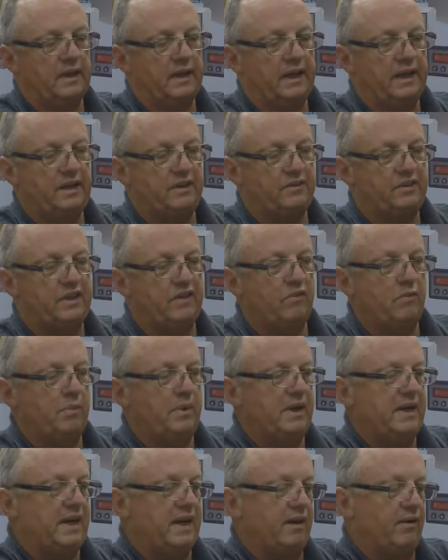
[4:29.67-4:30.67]
And it's giving
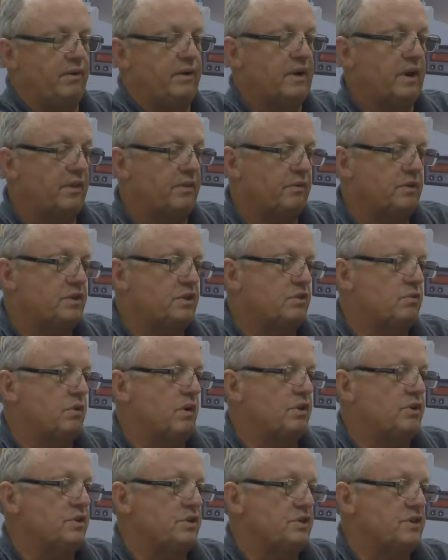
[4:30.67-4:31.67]
me now another
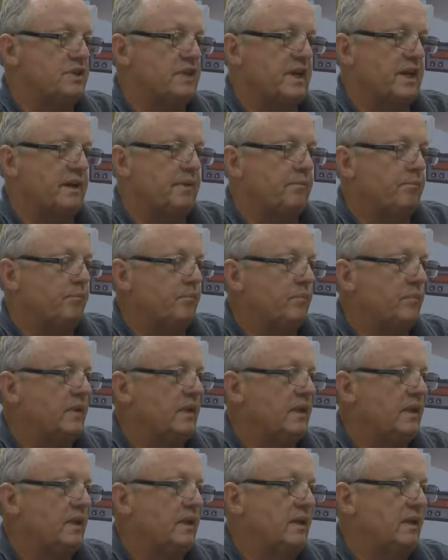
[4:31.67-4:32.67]
instruction set.
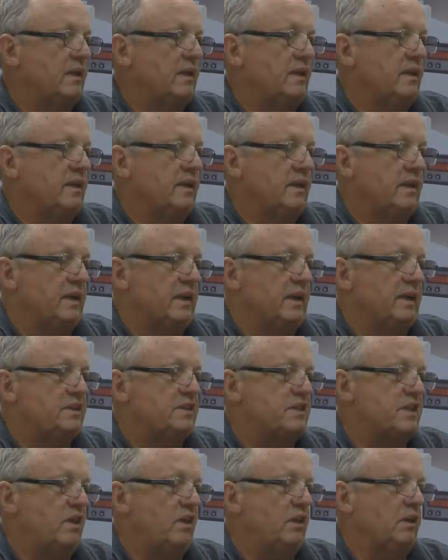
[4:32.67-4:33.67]

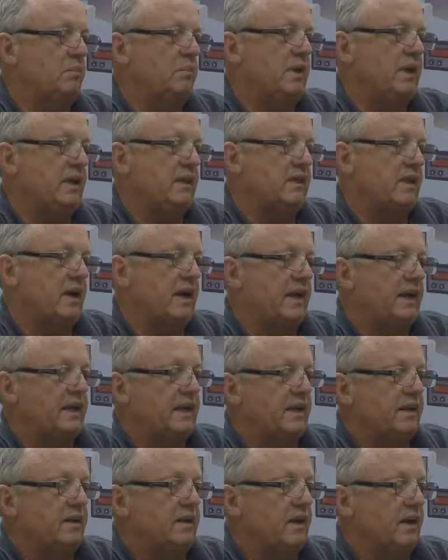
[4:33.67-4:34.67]
It's telling me that I
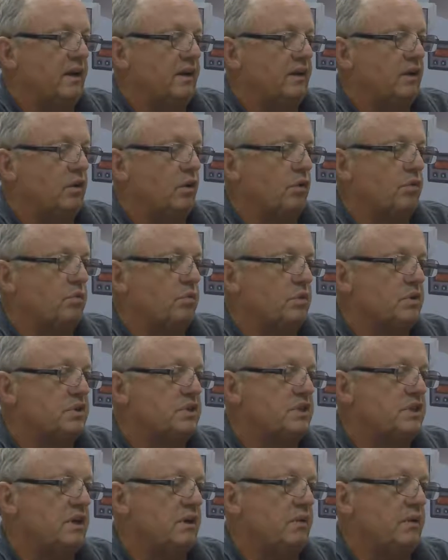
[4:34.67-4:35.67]
can go through a
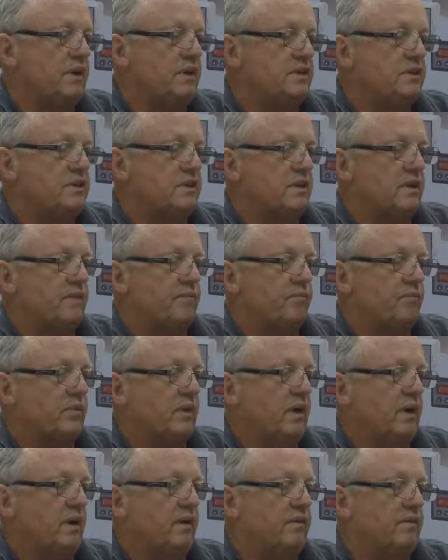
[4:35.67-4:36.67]
series
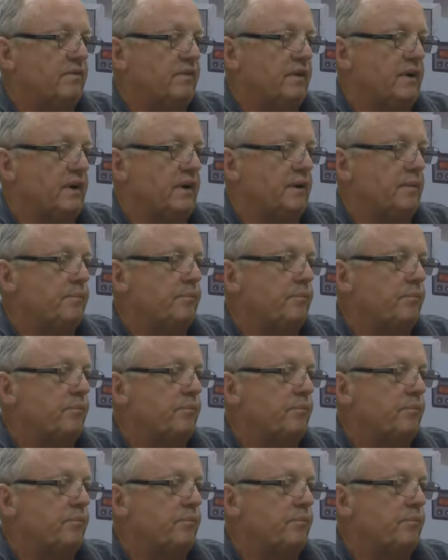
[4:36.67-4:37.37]
of